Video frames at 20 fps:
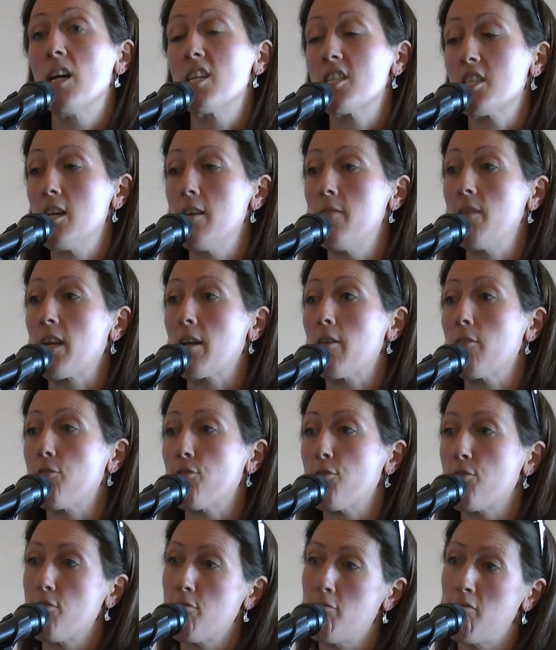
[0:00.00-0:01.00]
a serving of
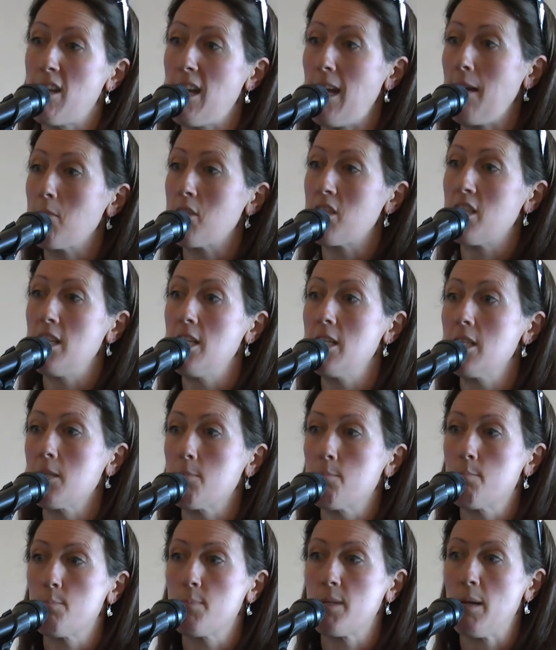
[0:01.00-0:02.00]
3
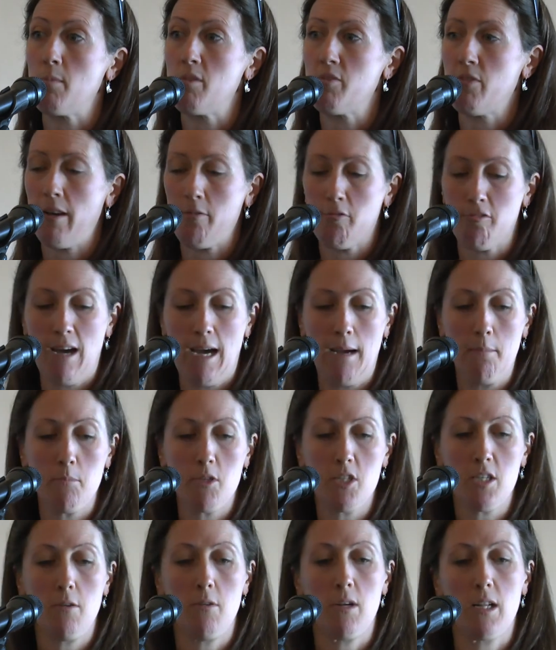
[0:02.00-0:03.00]
ounces, 75
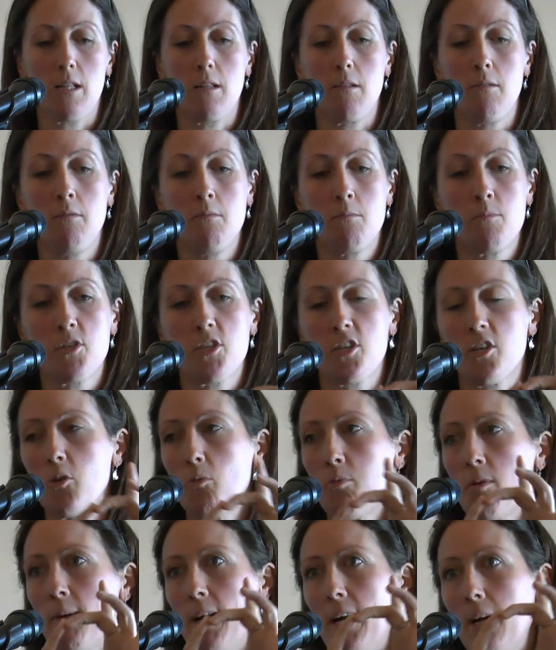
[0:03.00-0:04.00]
grams, so a little
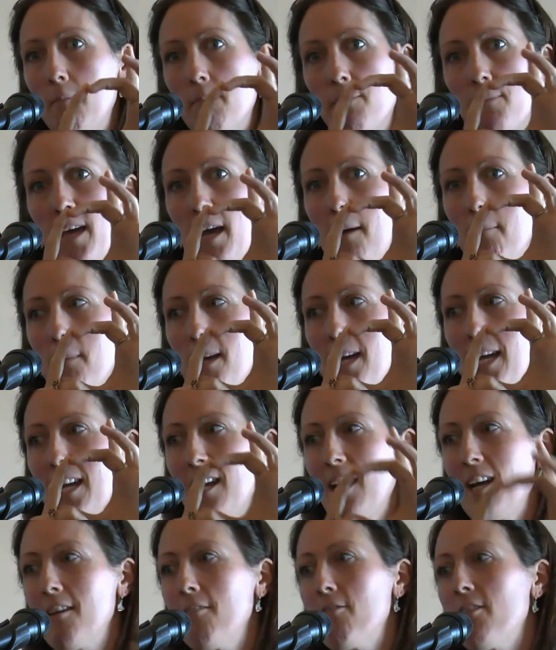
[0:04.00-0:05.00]
scoop about that
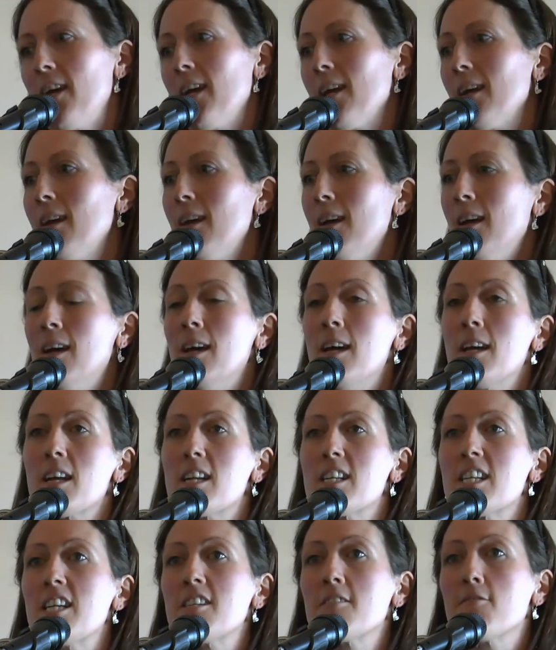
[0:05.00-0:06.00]
big kind of thing,
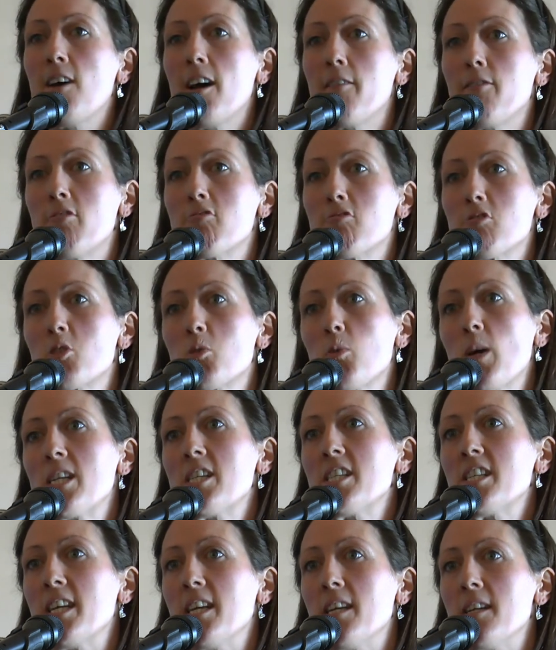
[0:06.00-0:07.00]
contains
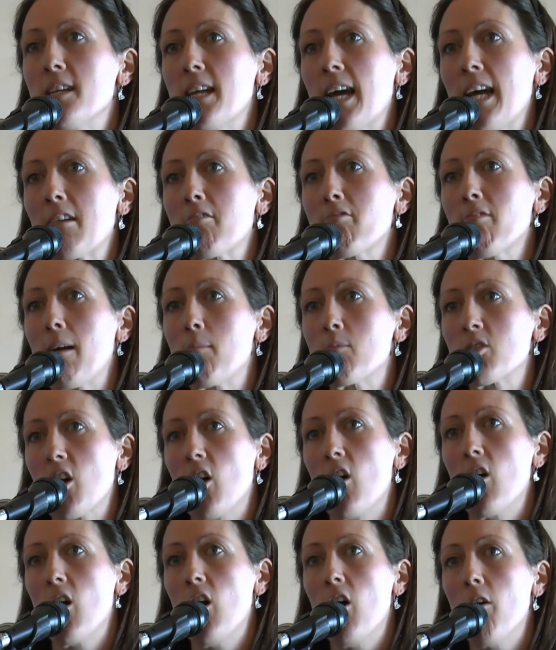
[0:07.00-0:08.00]
520 nanograms
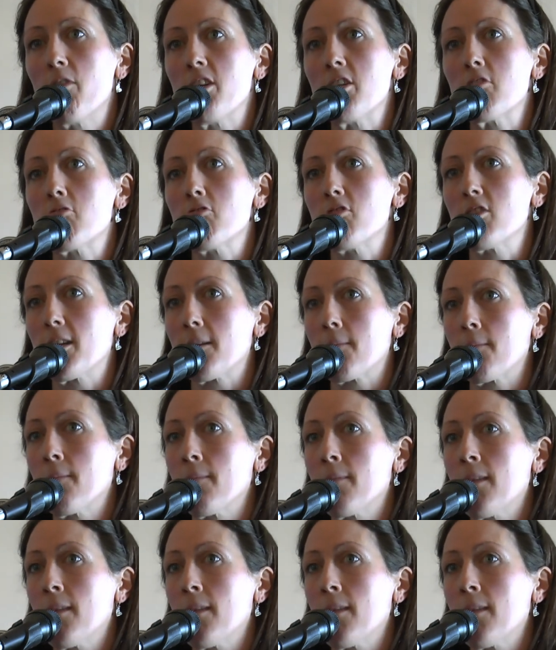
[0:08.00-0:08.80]
of estrogen.